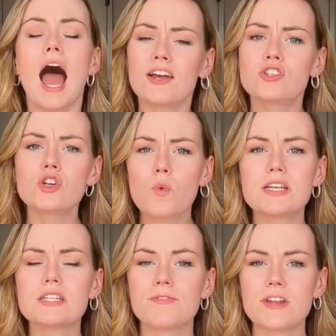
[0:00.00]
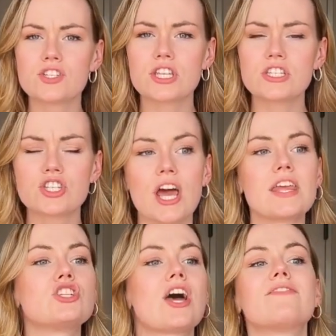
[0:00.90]
I also wanted to finish this
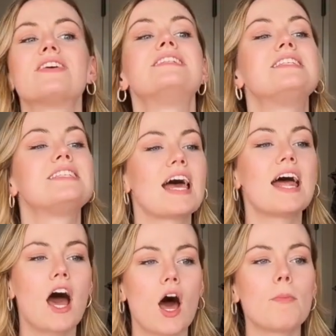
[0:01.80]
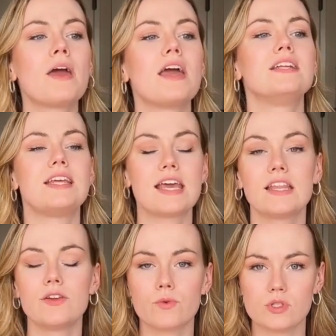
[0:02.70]
challenge having set up a
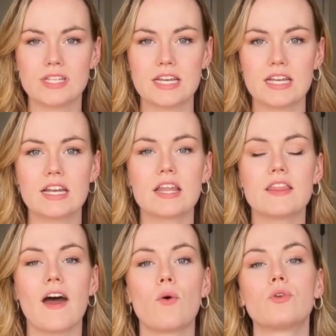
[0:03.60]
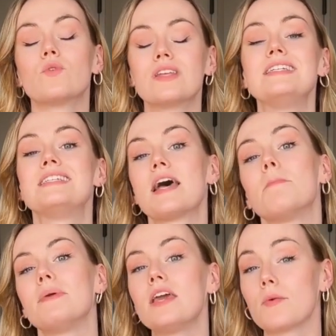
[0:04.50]
daily routine that would really
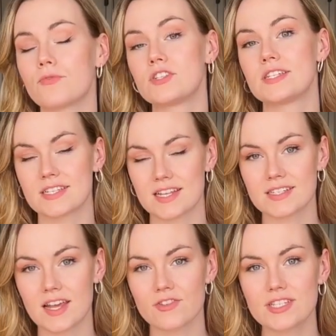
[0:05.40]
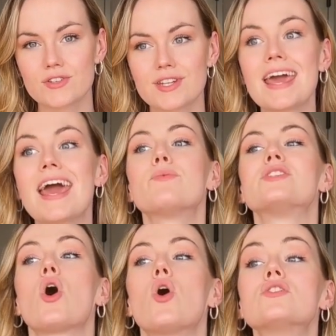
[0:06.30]
set me up for success every single day and
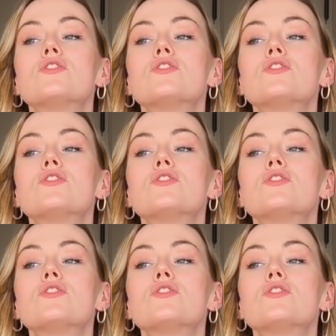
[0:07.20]
was also